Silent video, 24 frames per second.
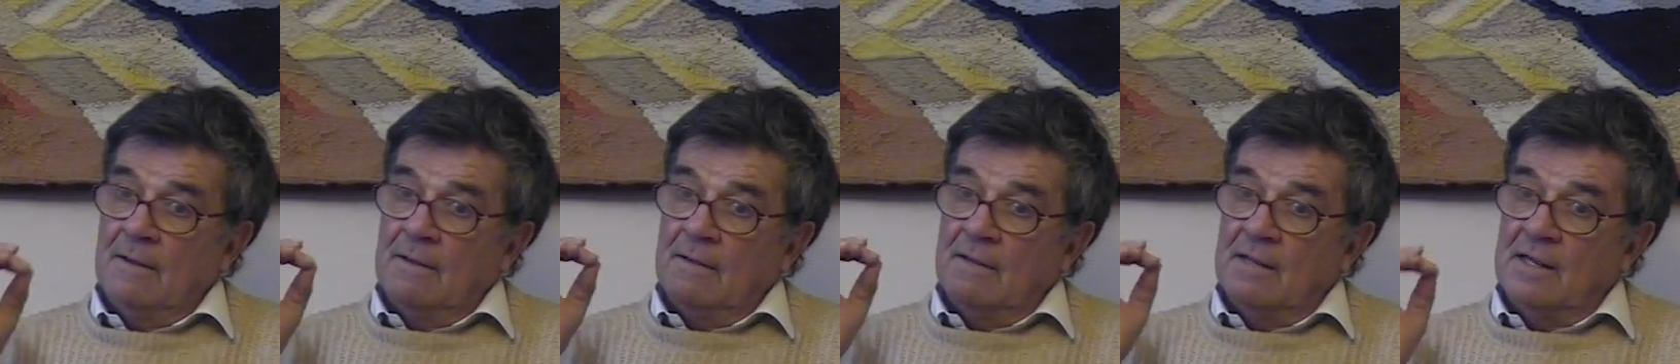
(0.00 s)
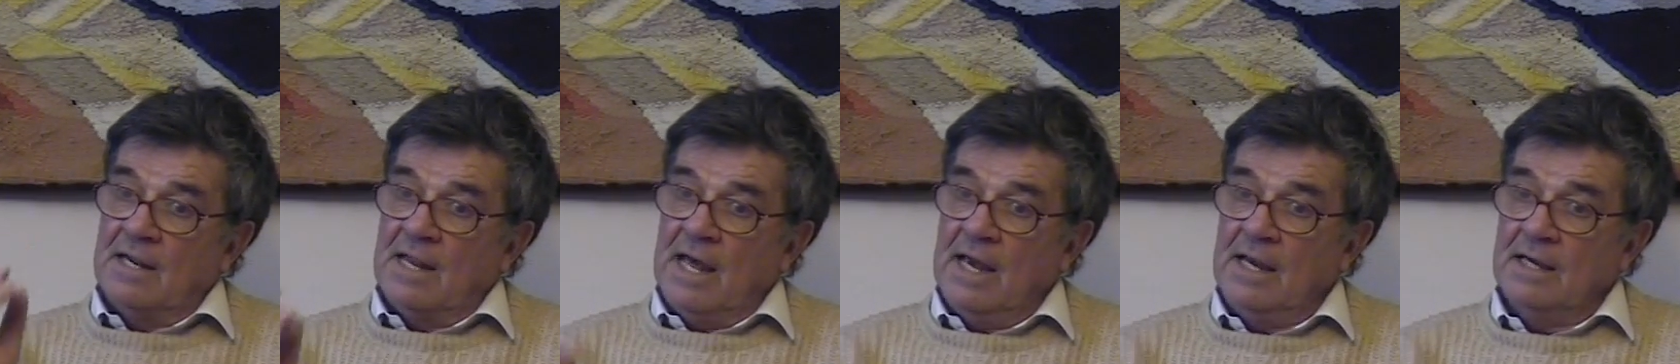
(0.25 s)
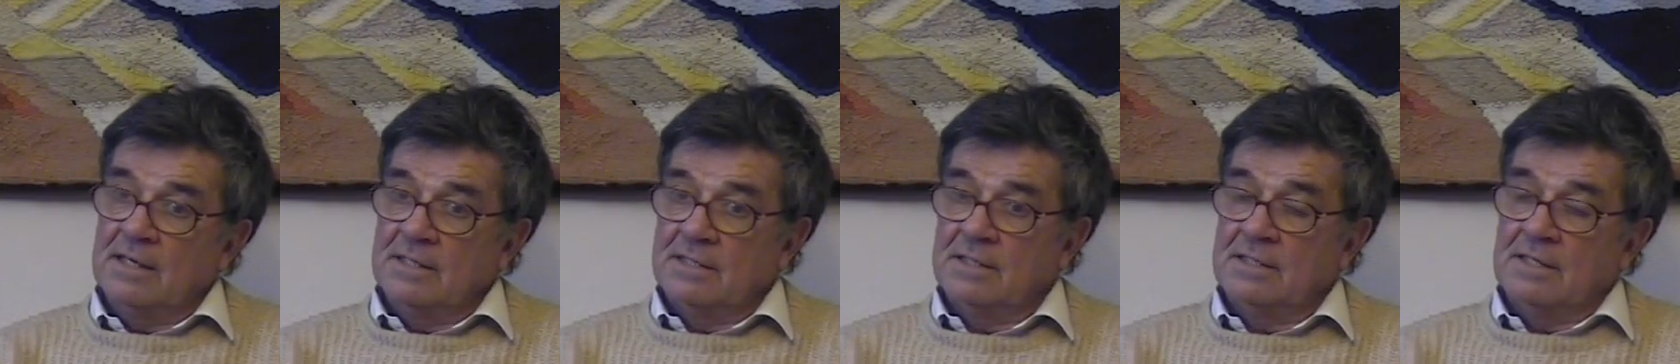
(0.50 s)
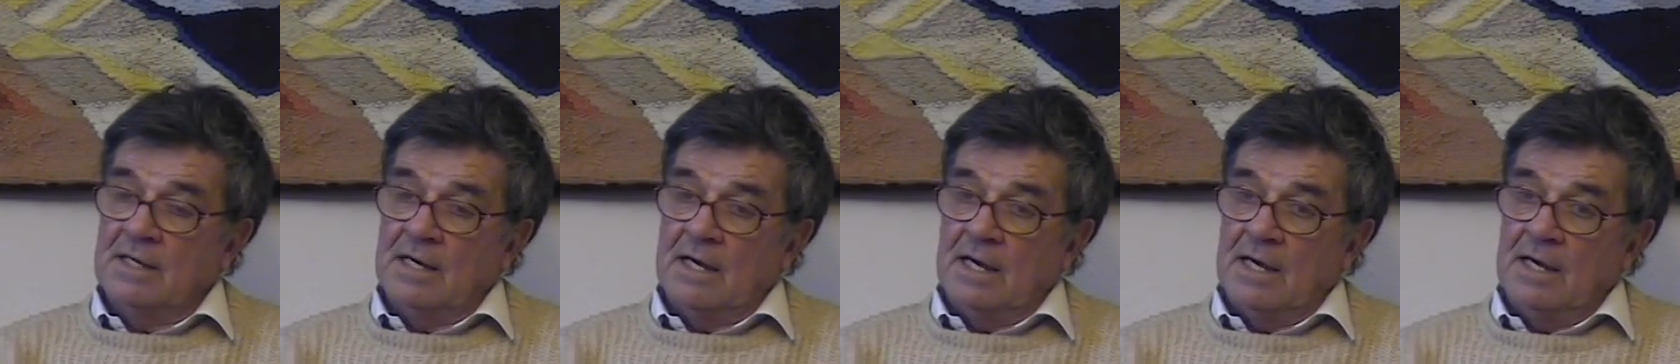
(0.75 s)
the
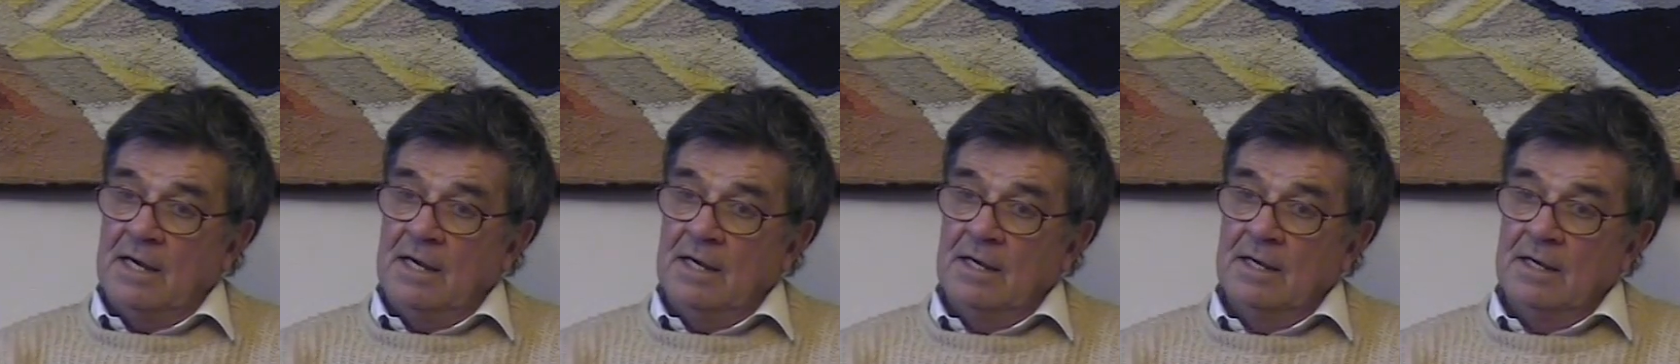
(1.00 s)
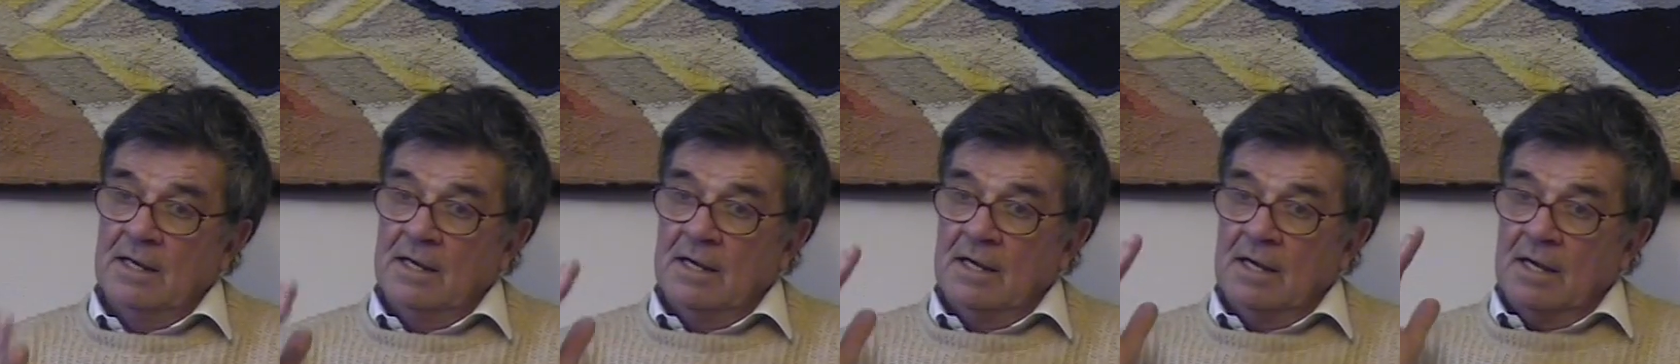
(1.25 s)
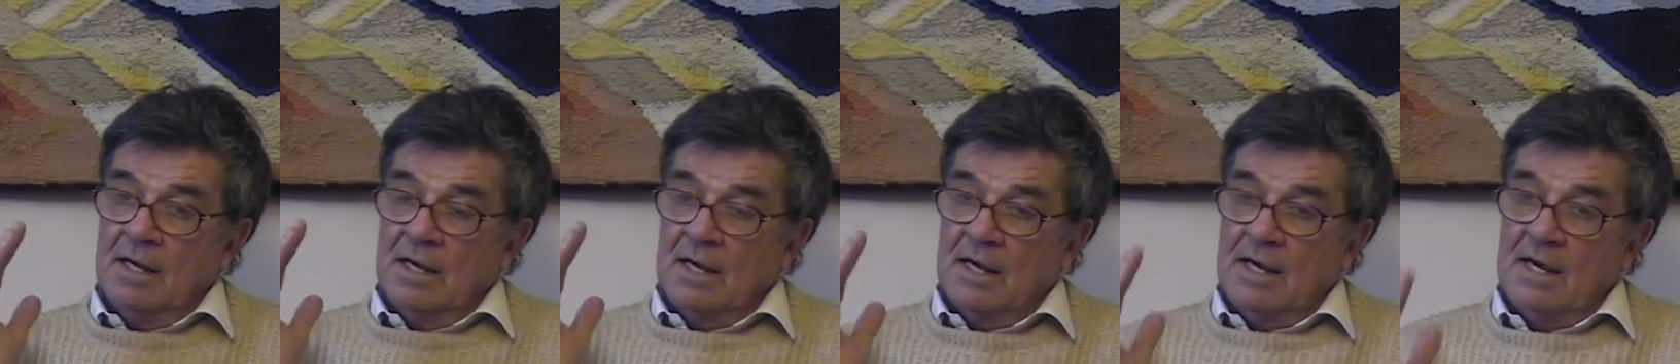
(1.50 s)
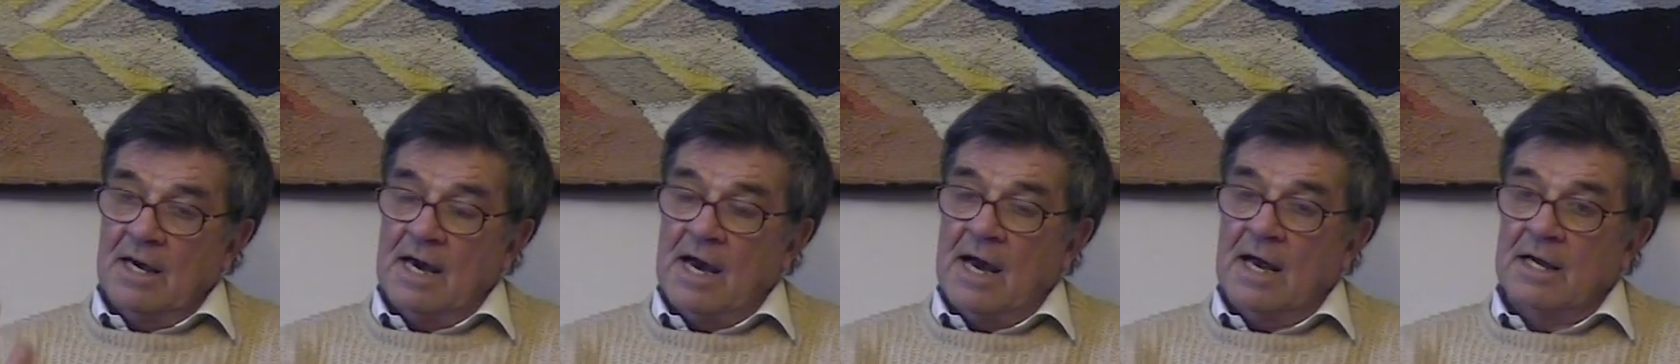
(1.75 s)
next day,
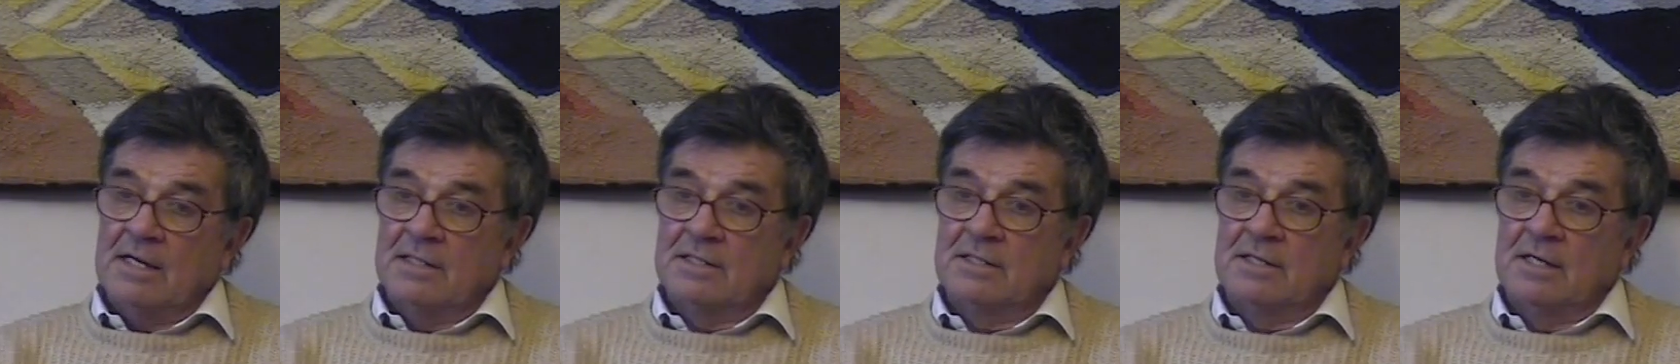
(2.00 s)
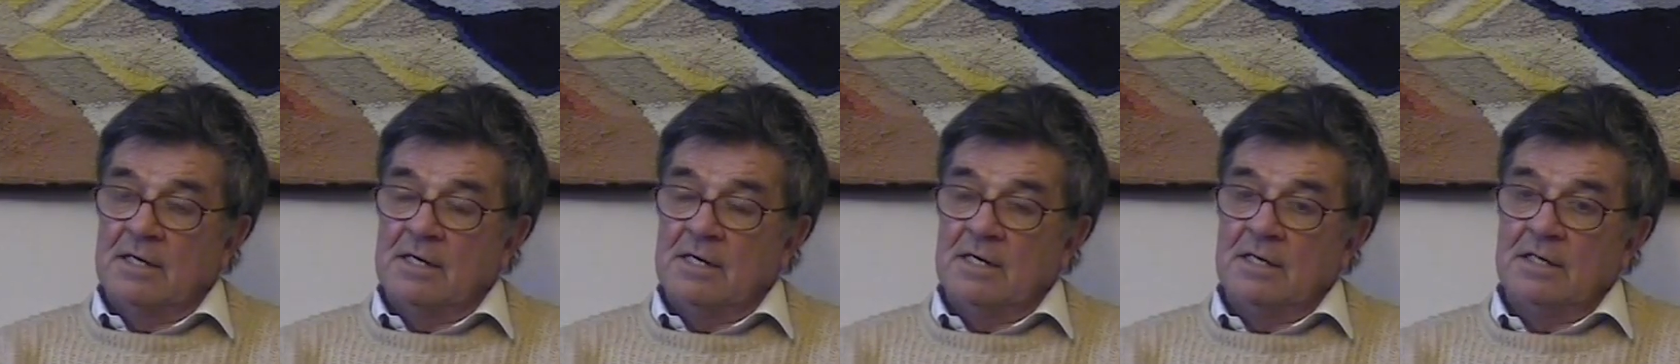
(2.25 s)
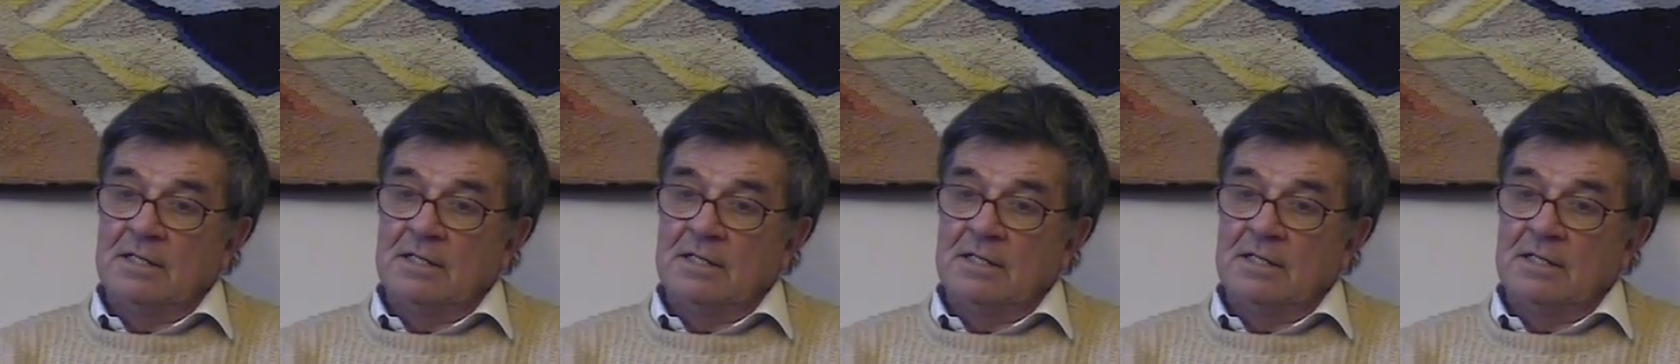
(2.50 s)
Catt suddenly